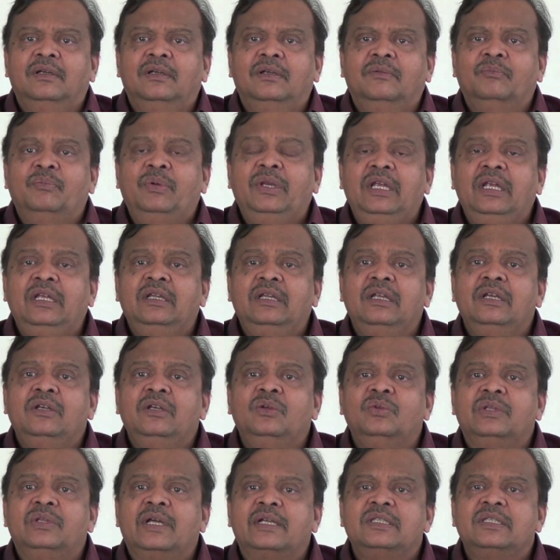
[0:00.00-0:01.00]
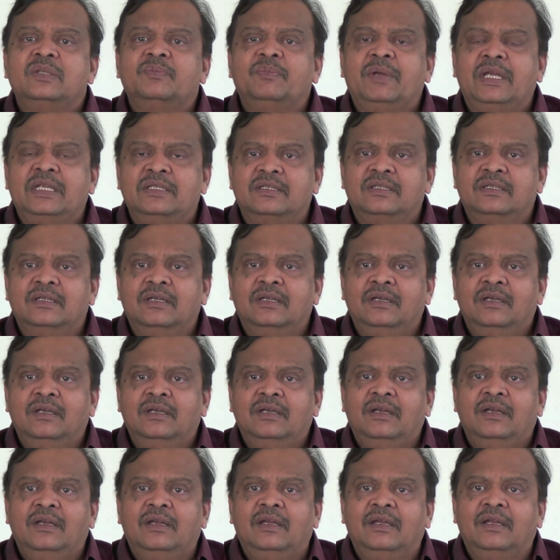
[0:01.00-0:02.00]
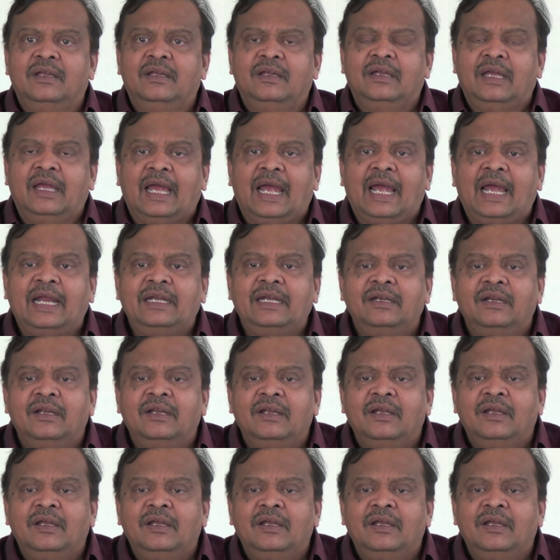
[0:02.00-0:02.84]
Breathe into that space. And